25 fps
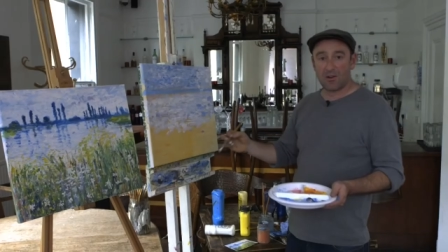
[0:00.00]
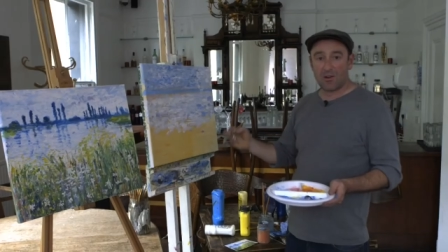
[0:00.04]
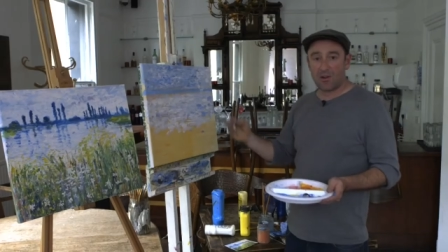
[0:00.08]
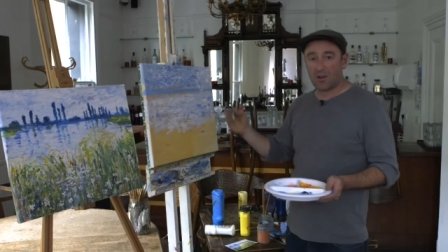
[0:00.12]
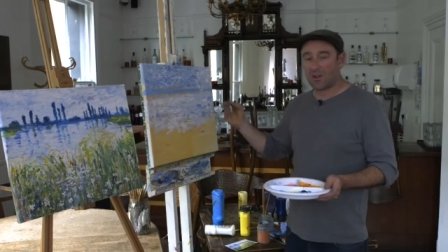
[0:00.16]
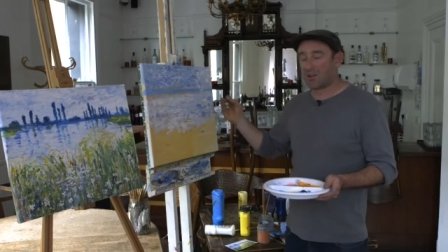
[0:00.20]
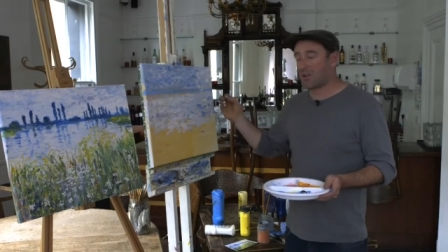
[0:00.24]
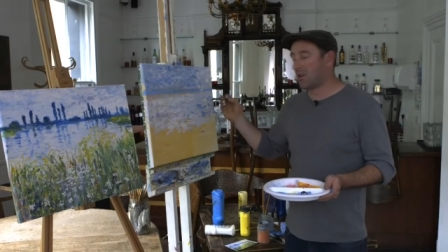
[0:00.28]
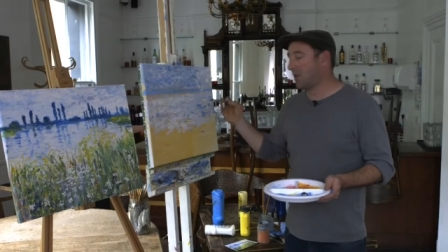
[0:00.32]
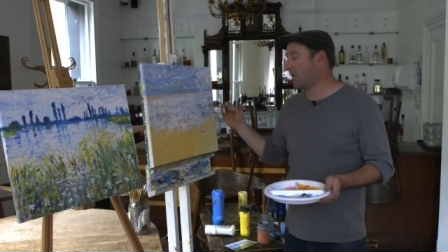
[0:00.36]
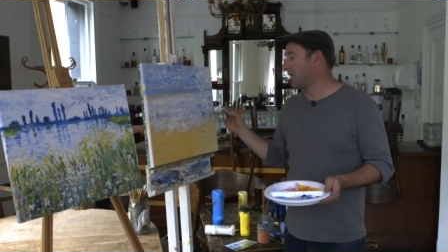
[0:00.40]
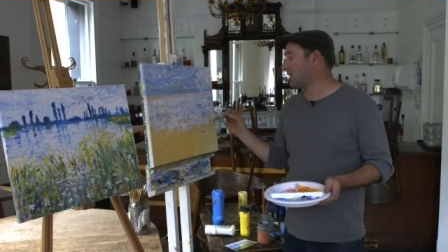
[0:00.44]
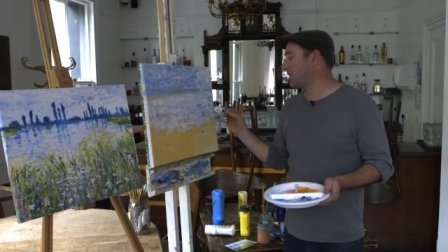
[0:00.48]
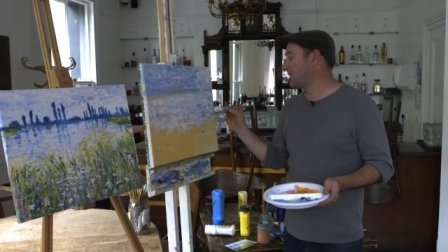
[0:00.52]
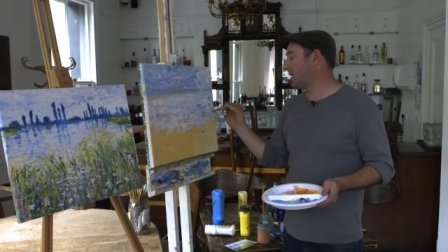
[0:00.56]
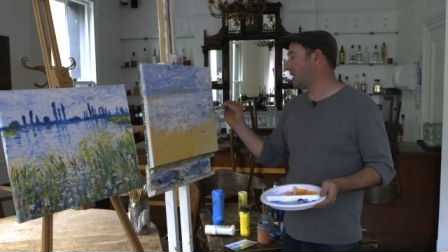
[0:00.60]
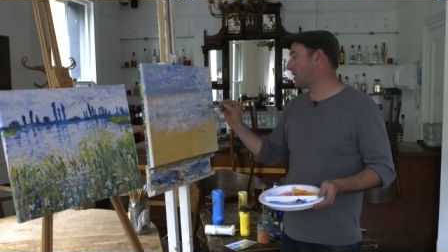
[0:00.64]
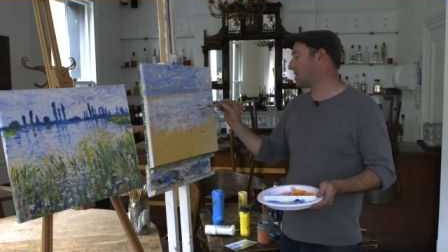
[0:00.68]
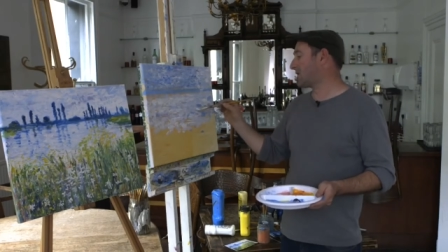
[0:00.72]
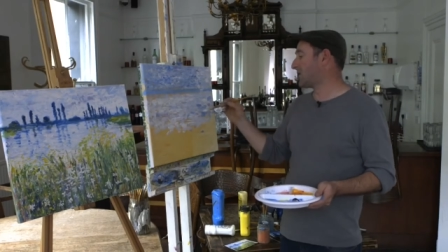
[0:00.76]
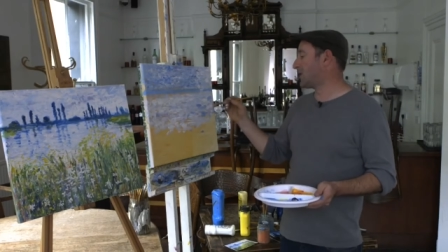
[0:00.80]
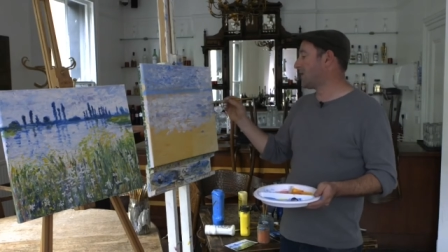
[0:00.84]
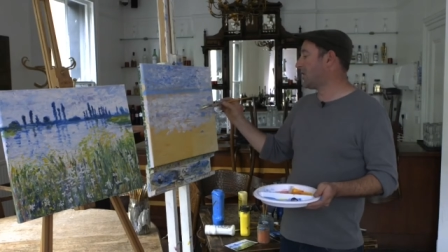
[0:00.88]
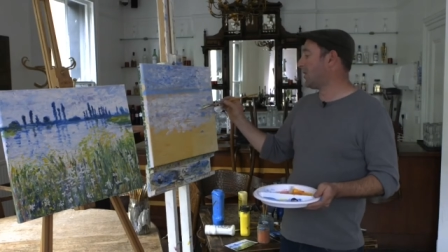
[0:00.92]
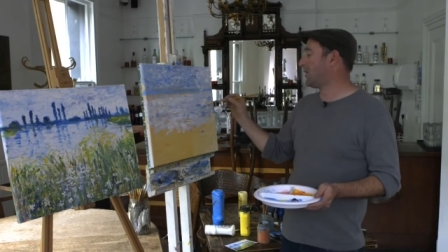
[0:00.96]
all the colours
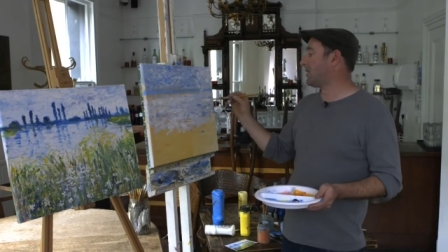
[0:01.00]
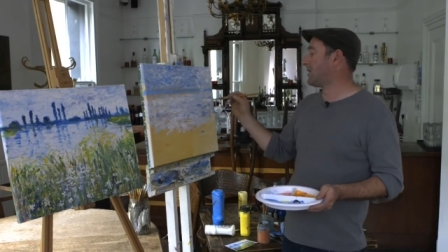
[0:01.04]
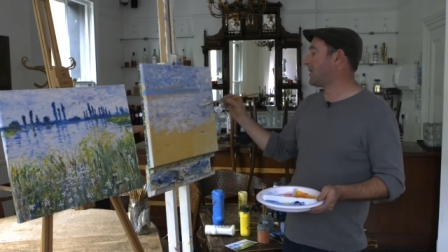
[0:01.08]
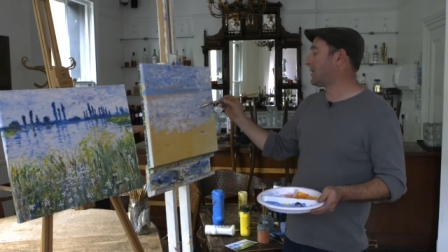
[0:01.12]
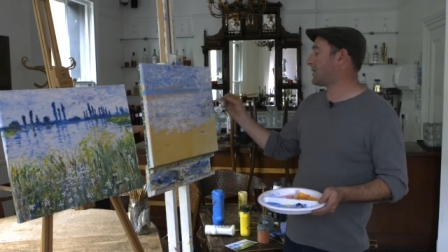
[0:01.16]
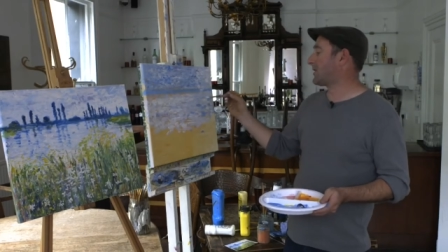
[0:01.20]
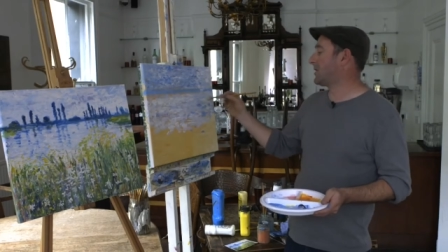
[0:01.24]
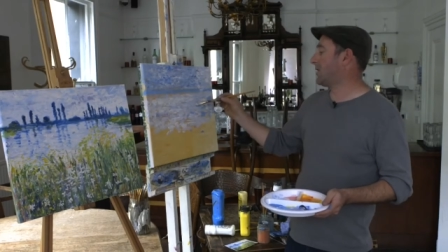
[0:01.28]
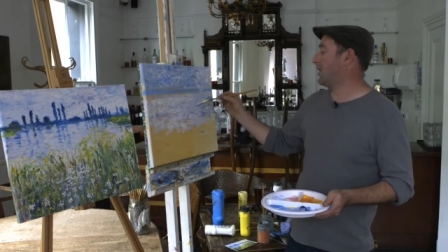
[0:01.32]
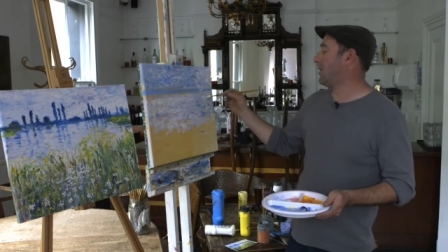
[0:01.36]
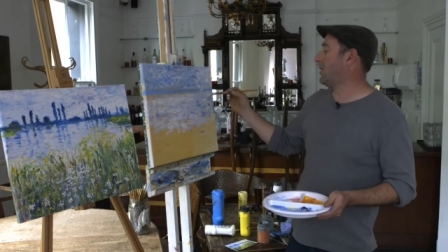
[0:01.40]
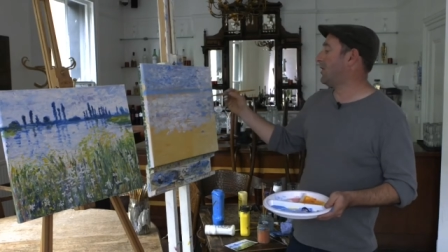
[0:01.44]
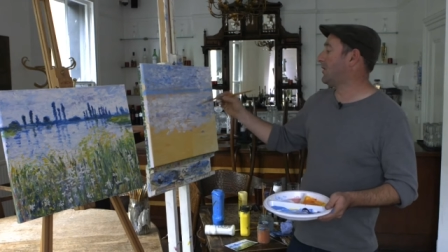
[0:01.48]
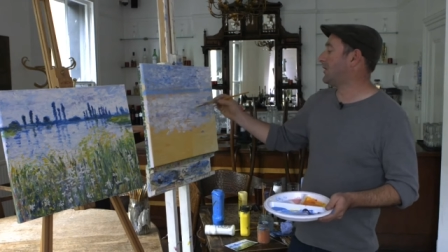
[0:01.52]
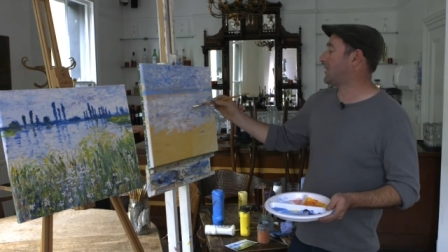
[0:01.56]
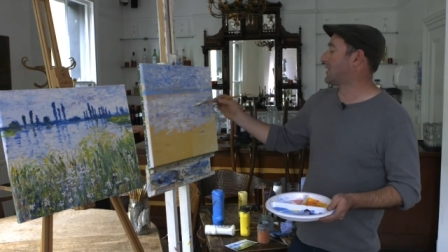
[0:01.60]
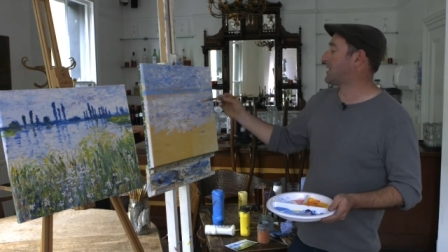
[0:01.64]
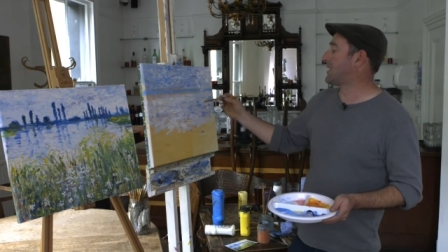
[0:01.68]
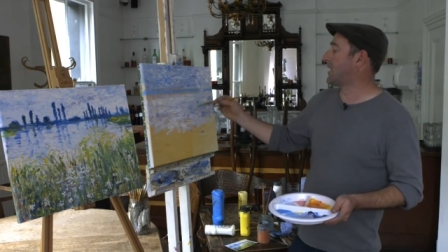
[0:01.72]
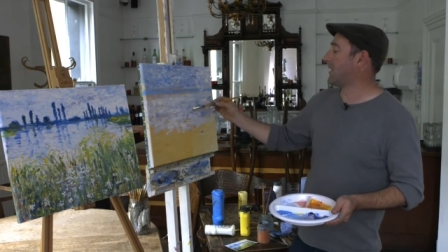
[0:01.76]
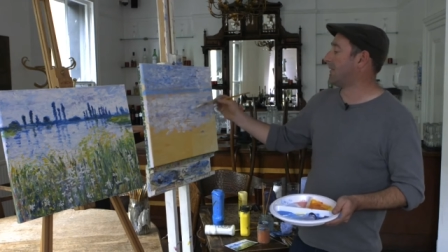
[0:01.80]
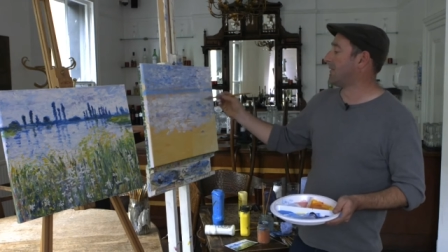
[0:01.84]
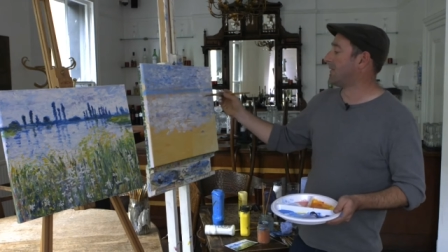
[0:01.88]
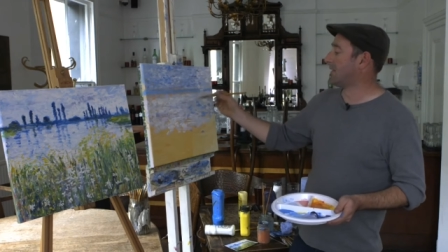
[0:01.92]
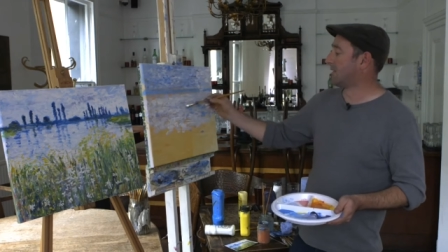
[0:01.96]
actually on the, on the
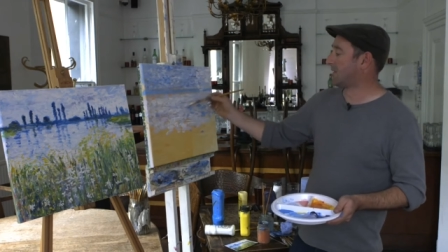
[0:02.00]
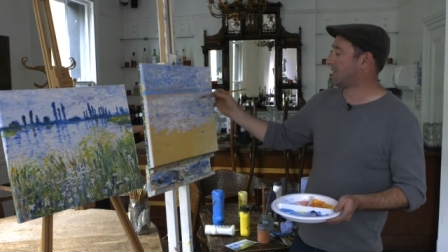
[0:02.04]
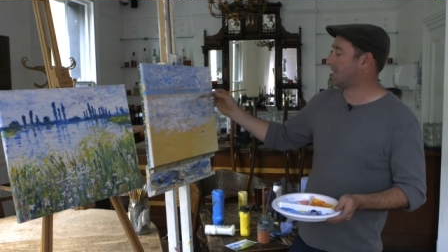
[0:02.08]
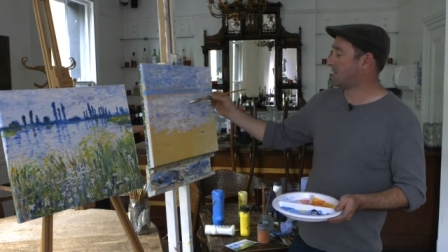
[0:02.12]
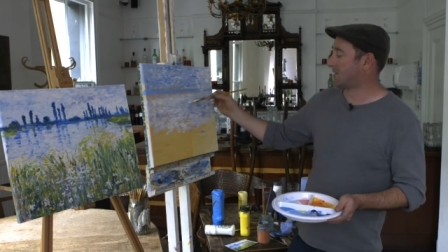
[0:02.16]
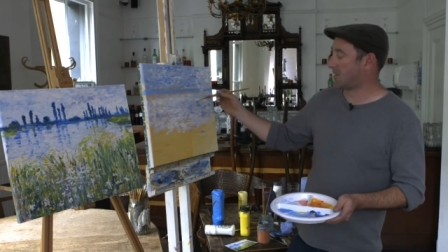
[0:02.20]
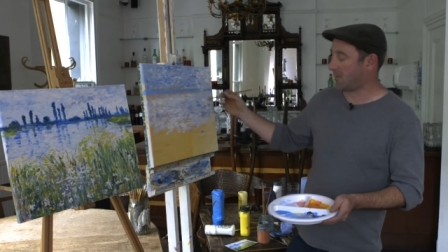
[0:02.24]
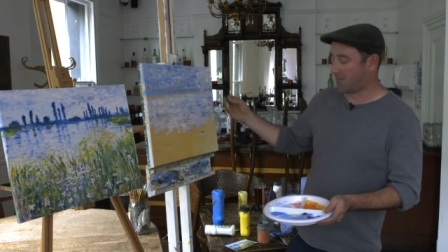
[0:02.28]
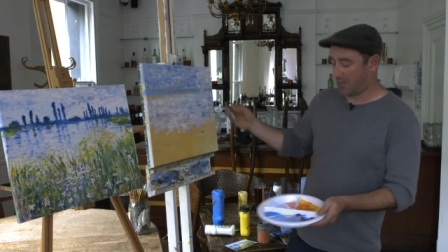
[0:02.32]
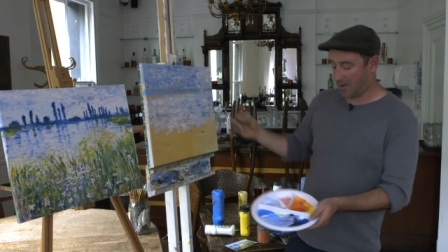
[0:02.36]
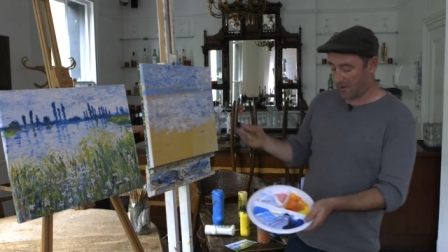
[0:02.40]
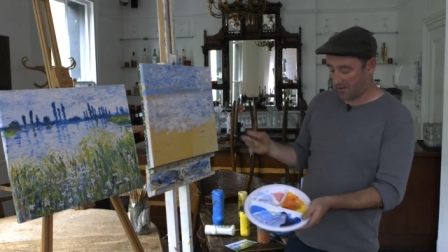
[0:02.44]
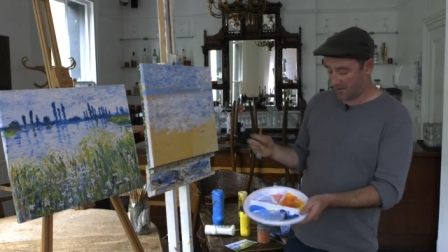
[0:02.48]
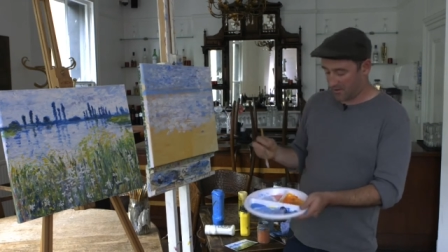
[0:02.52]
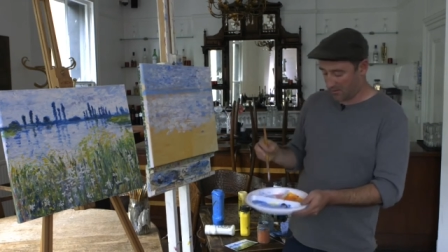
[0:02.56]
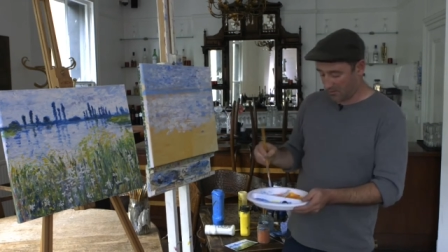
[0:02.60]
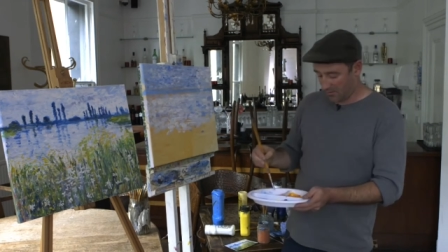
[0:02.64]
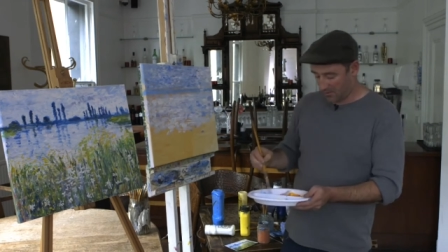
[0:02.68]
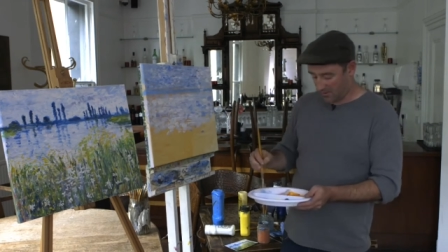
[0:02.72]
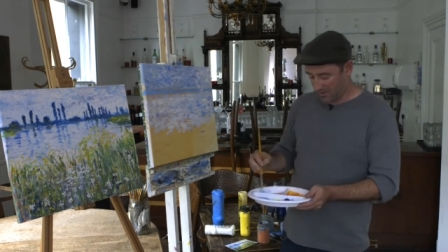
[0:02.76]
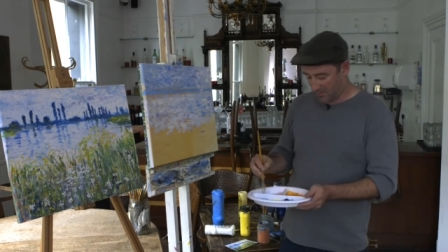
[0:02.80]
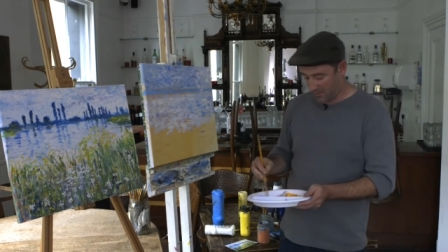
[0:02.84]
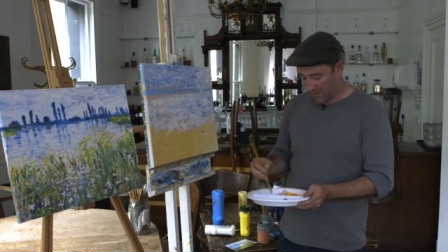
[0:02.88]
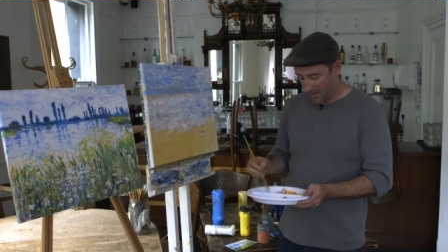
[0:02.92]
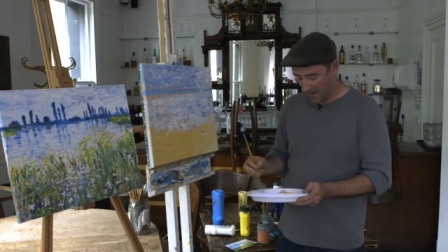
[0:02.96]
canvas as opposed to
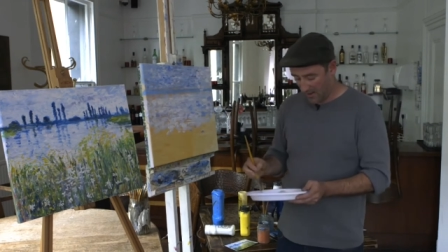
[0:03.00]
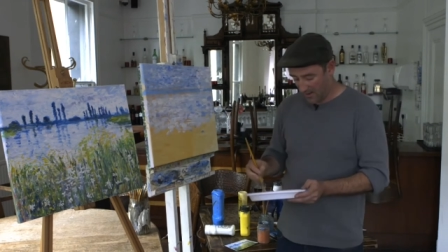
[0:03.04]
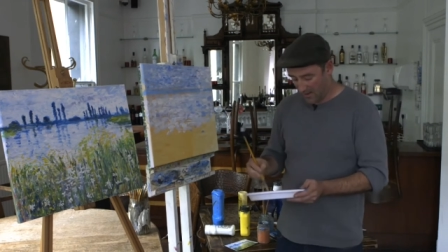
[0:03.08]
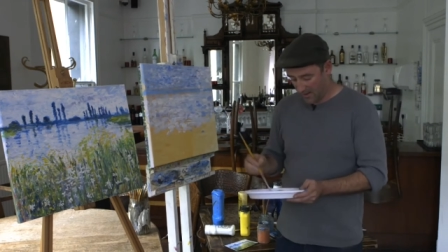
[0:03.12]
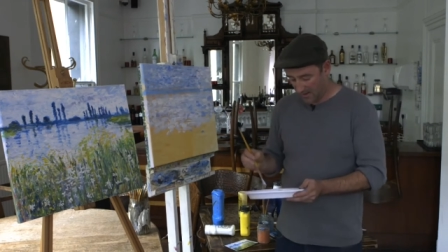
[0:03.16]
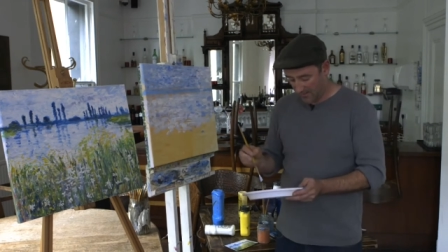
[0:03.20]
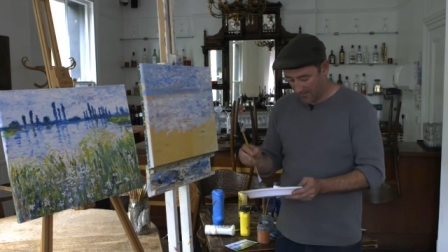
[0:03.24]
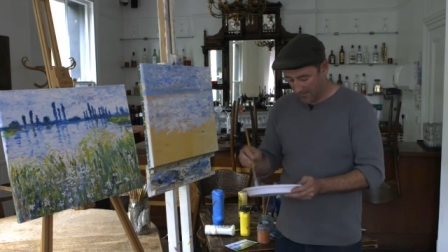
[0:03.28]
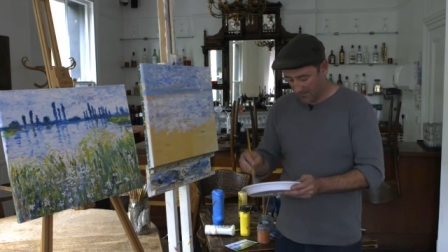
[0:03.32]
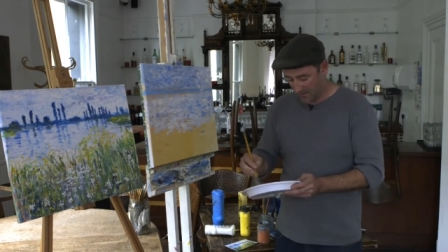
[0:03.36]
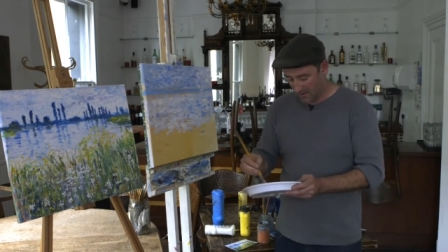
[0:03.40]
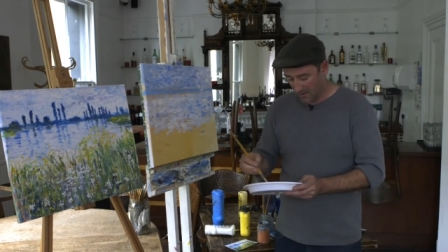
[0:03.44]
on the palette.